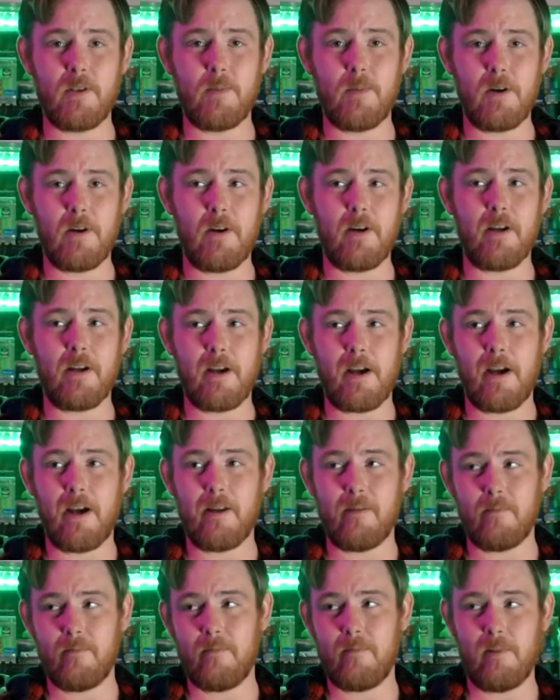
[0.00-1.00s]
Spirit
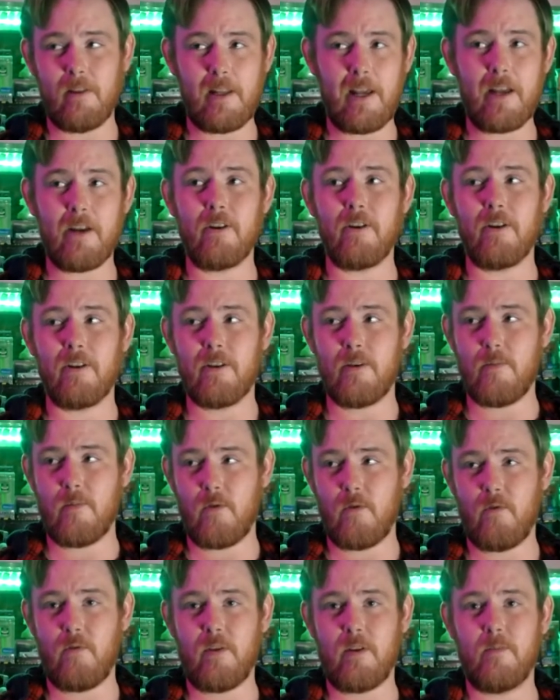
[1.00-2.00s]
Guide later in the
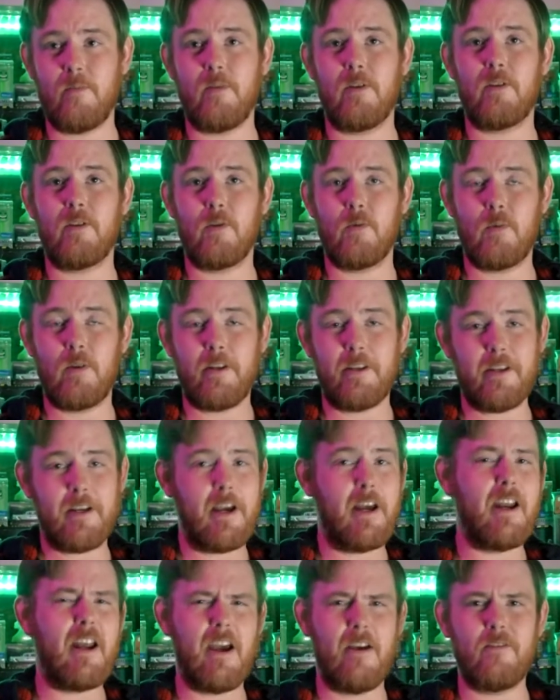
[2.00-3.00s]
movie, but you really
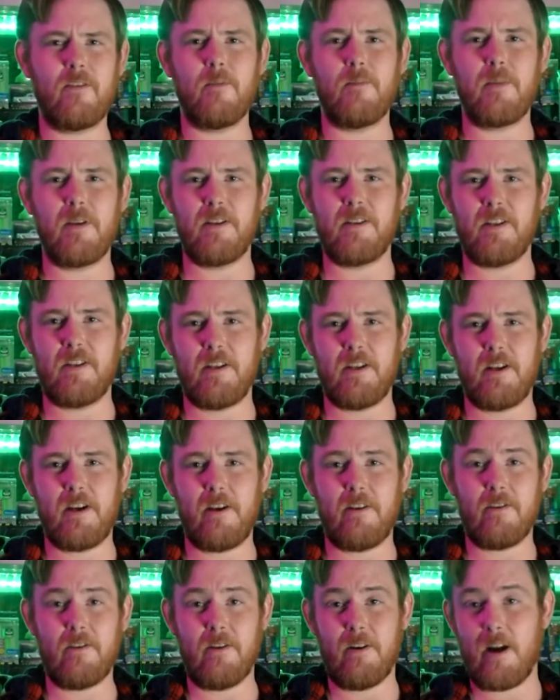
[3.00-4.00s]
kind of have to piece it
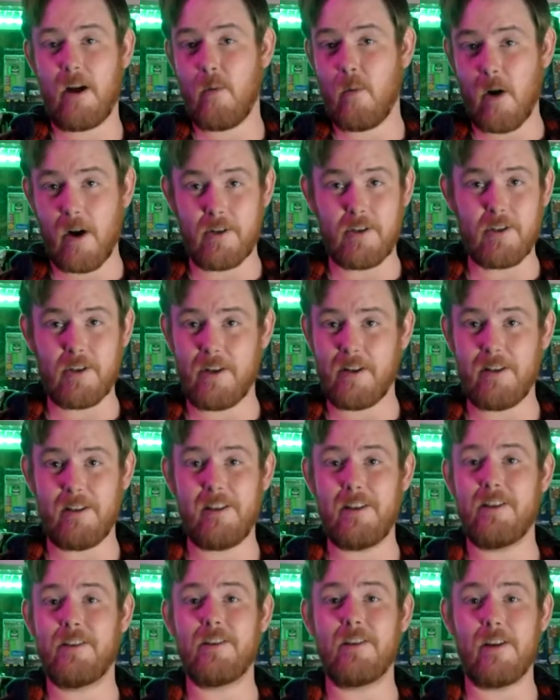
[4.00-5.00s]
together, and I watched it at
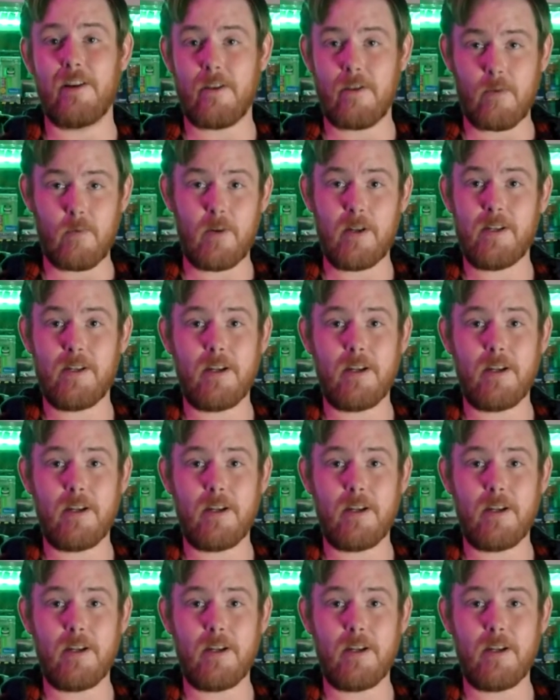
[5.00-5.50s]
least like three